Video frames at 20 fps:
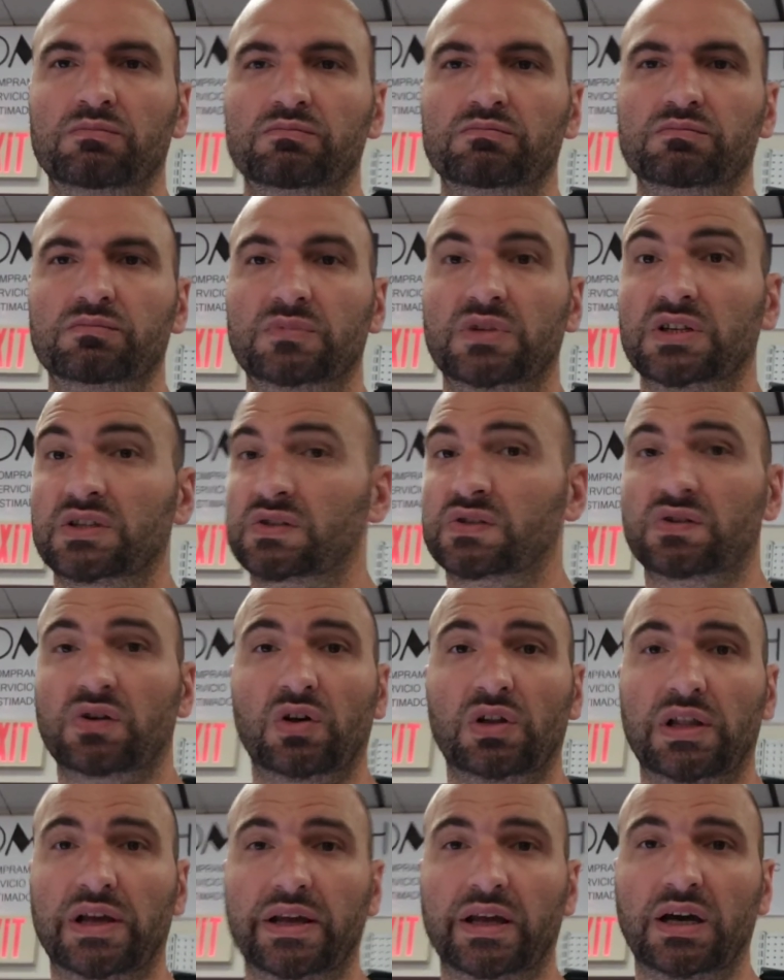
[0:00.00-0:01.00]
This is
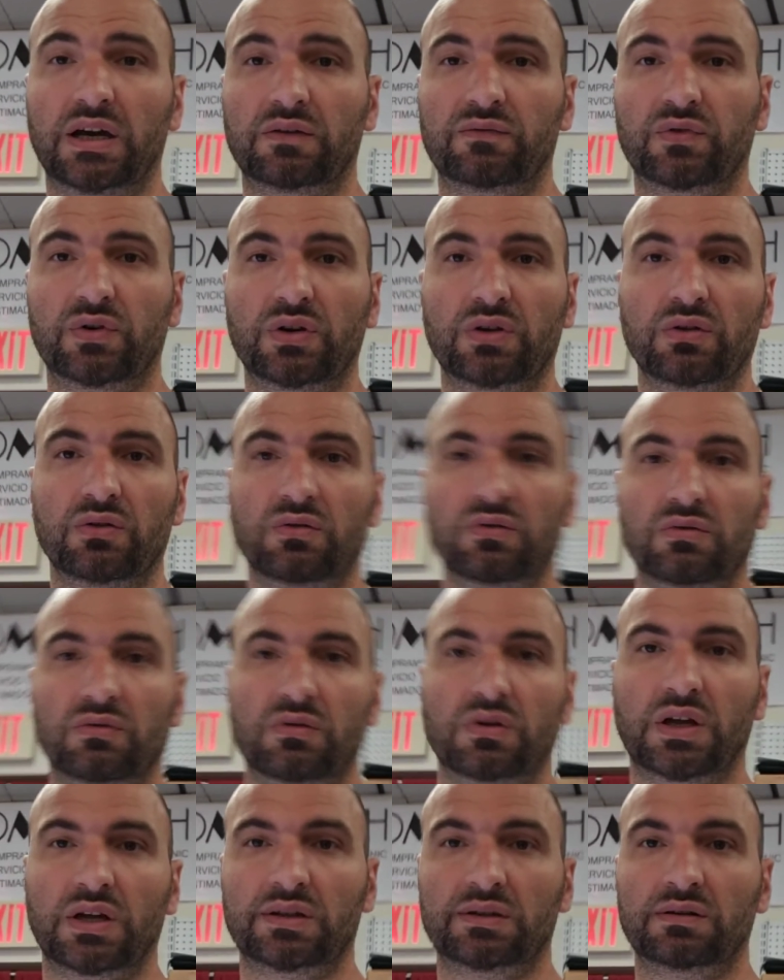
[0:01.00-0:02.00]
all I got for you,
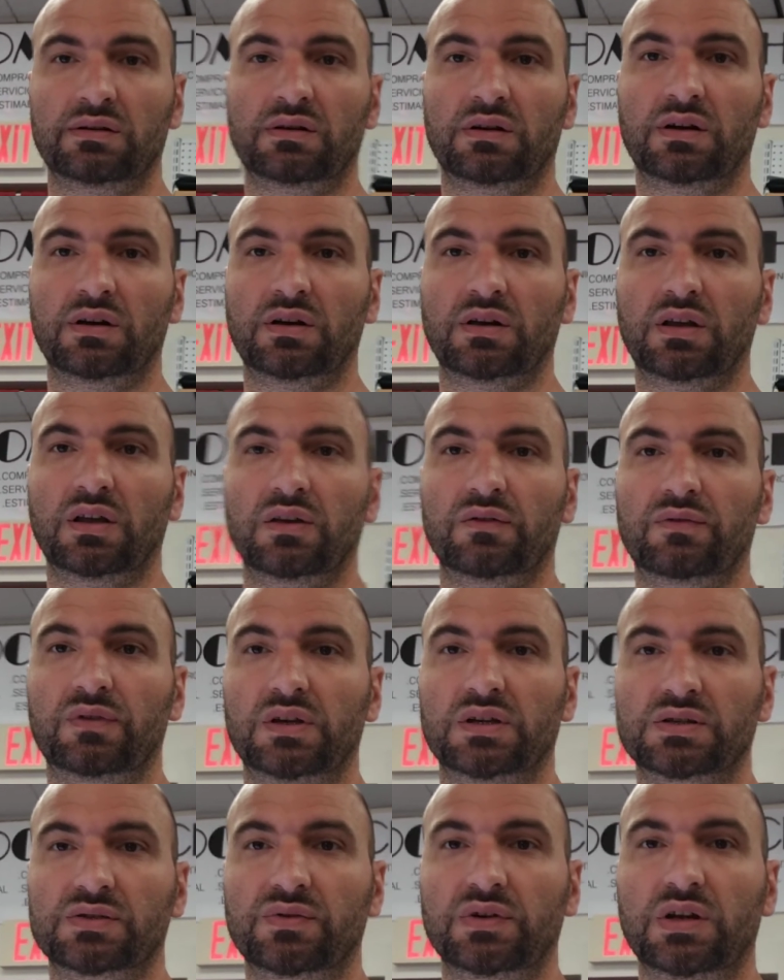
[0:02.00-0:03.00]
and if
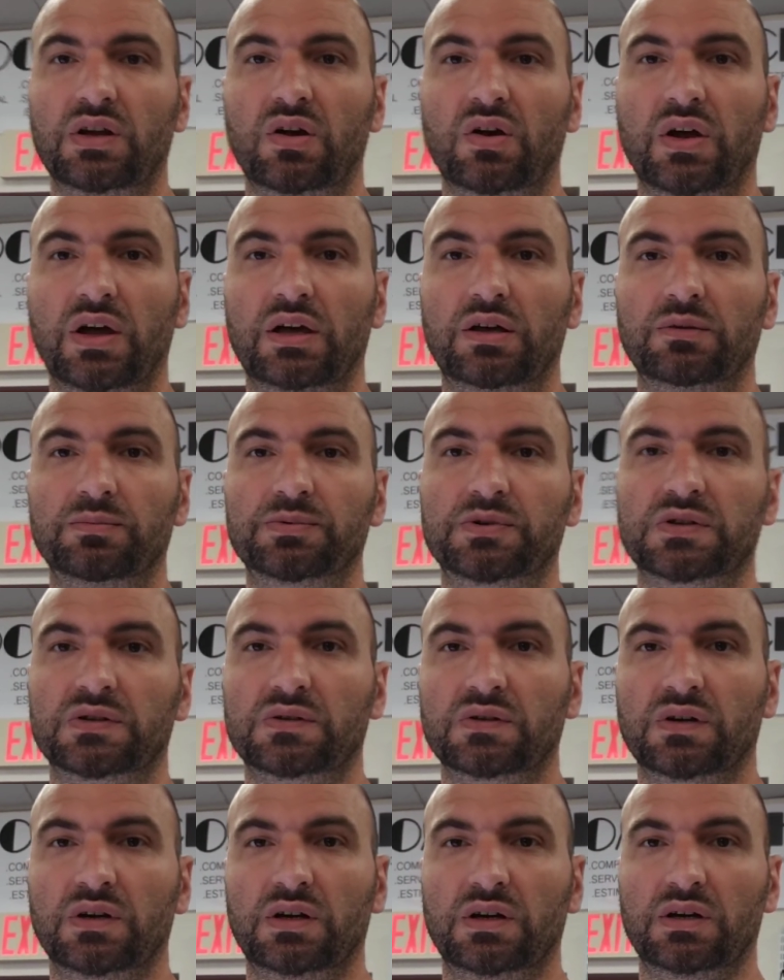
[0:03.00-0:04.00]
this video helps,
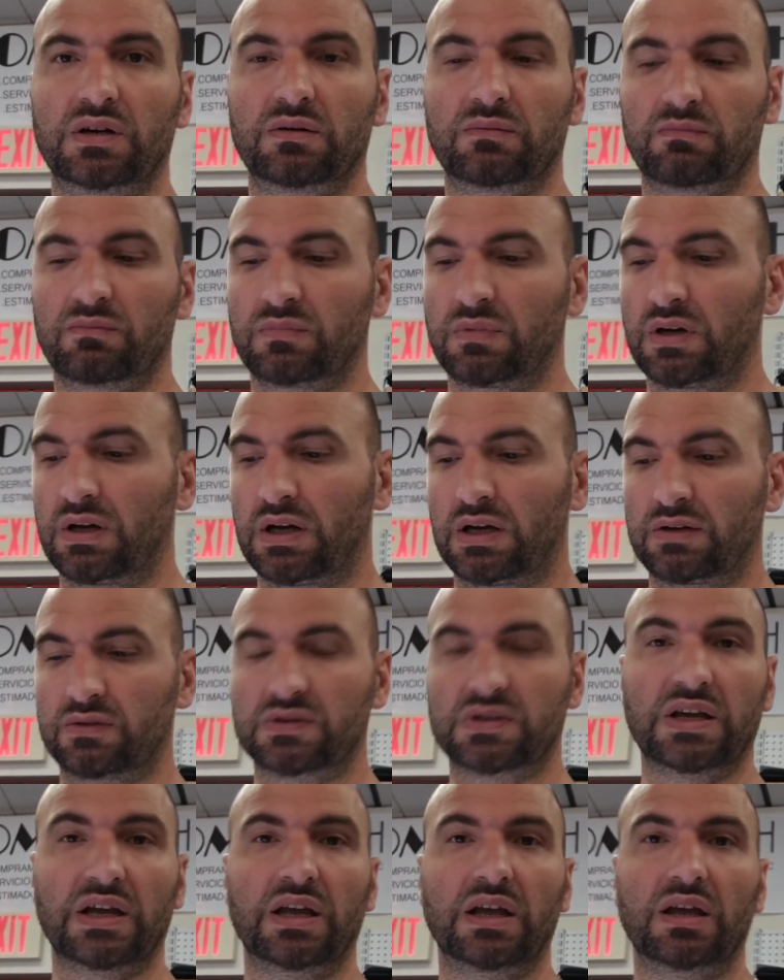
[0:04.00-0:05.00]
I'll
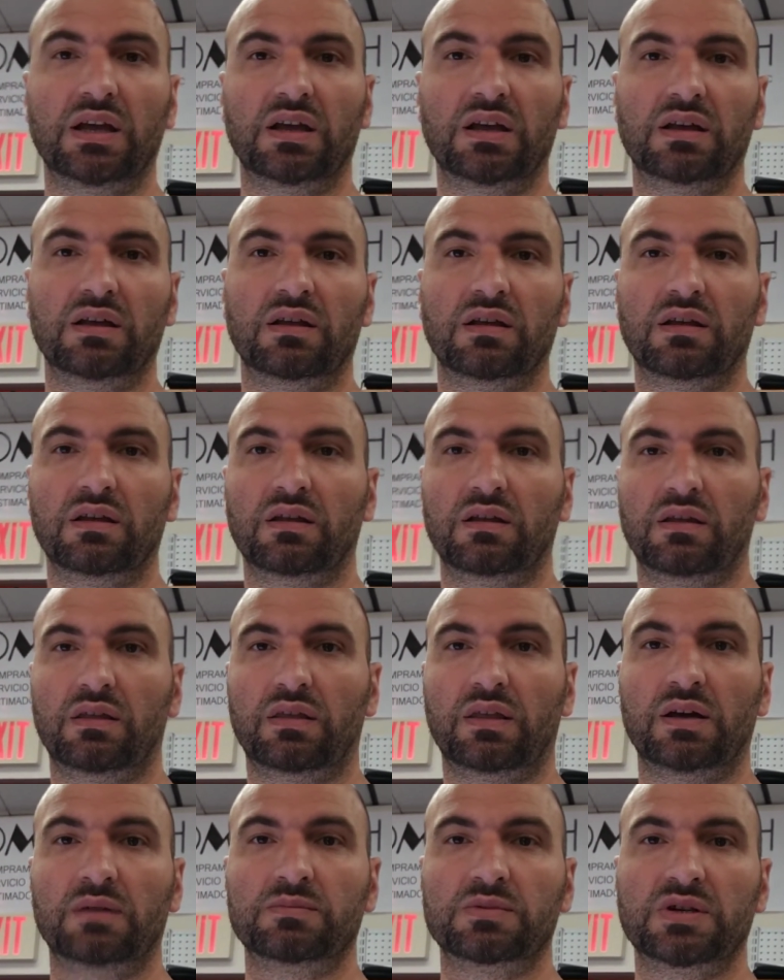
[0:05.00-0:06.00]
say a
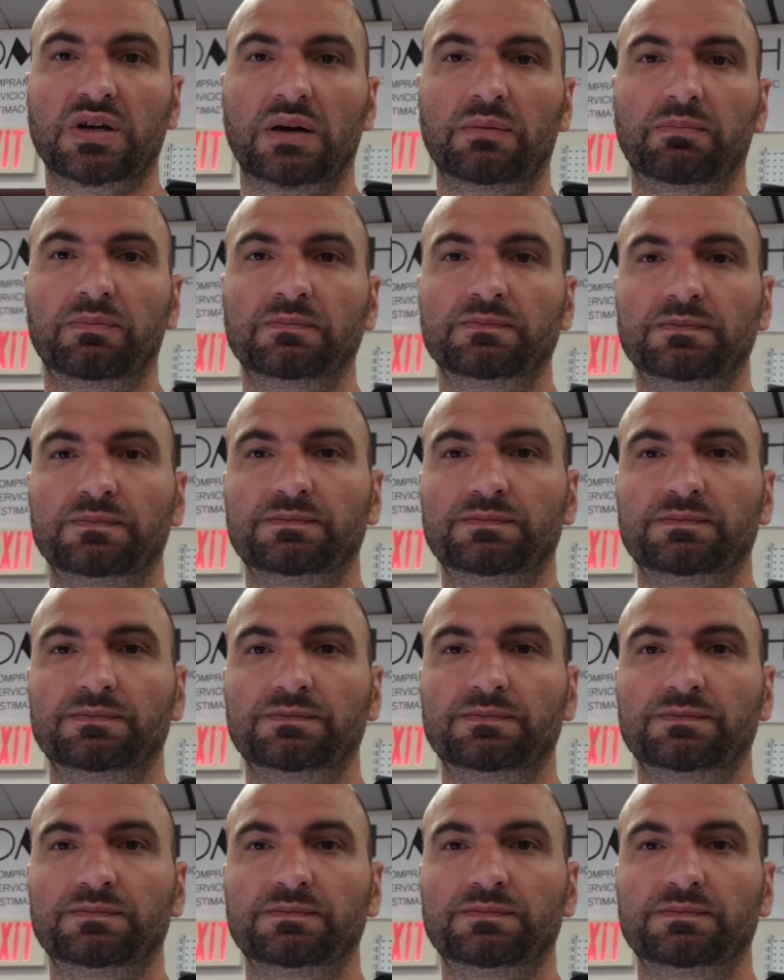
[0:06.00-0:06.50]
thumbs up.